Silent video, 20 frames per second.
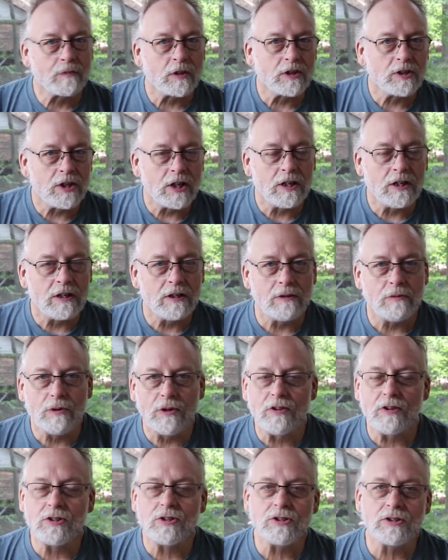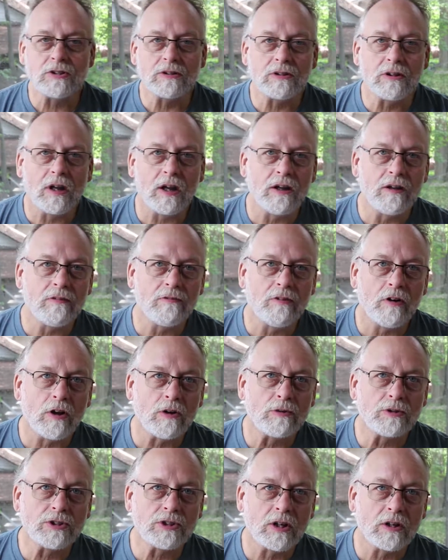Stay with us and
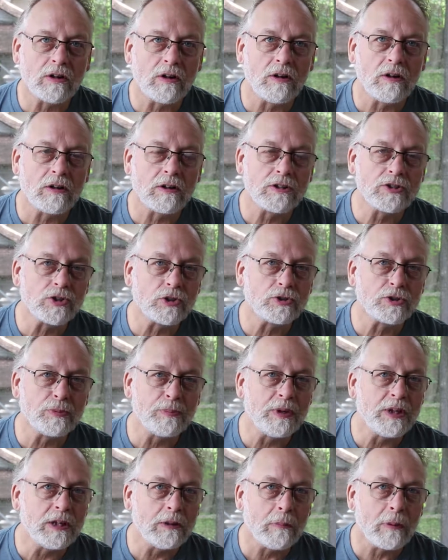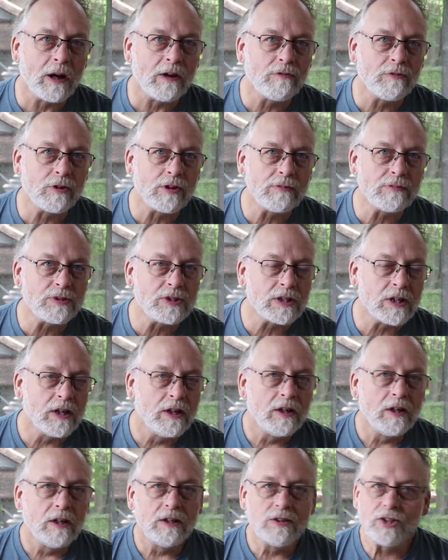follow us on all our social media platforms.
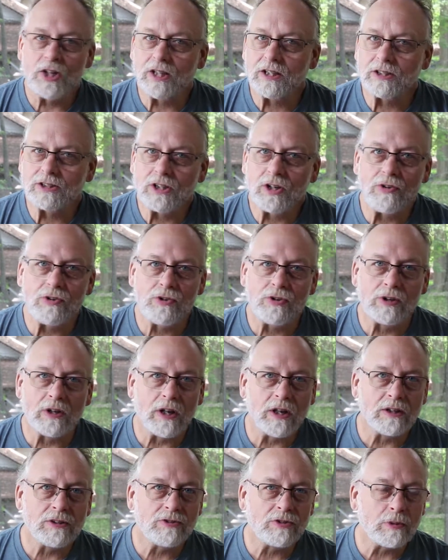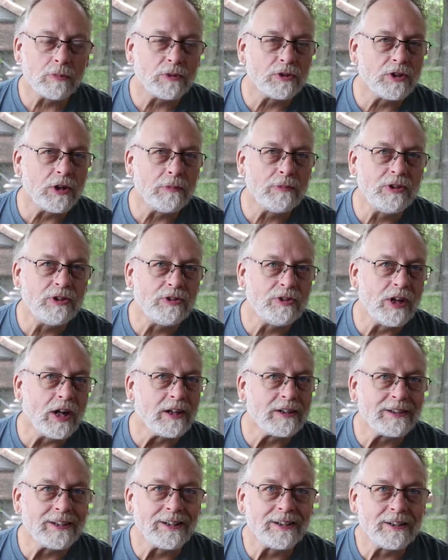Check us out at
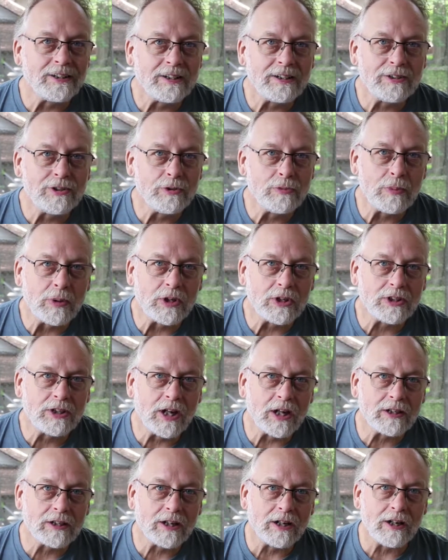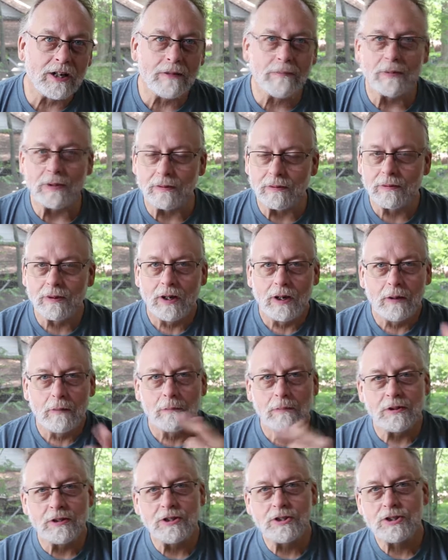www.gillygaloobird.com, and
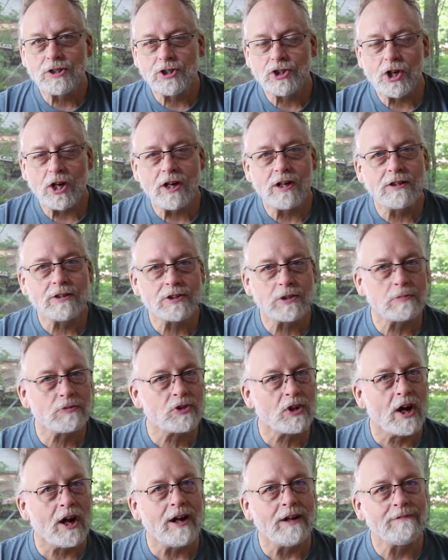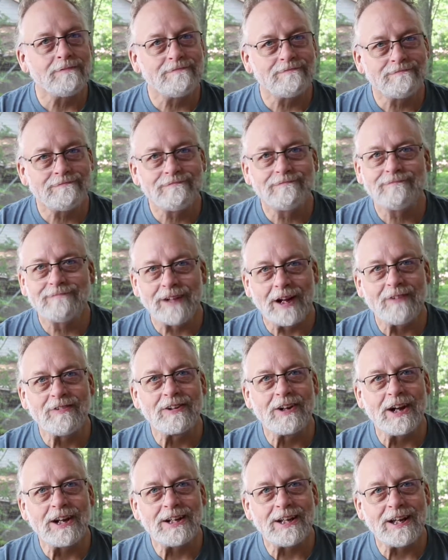please share and subscribe. Have a
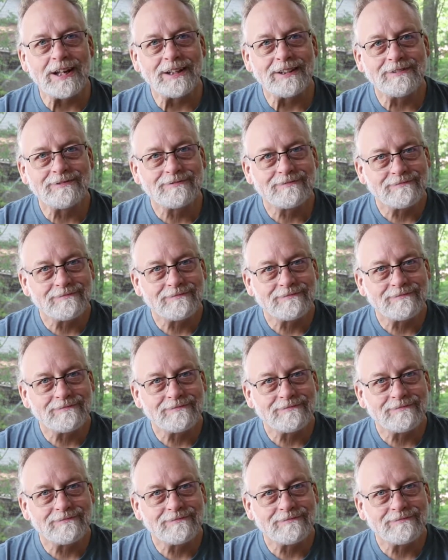great day.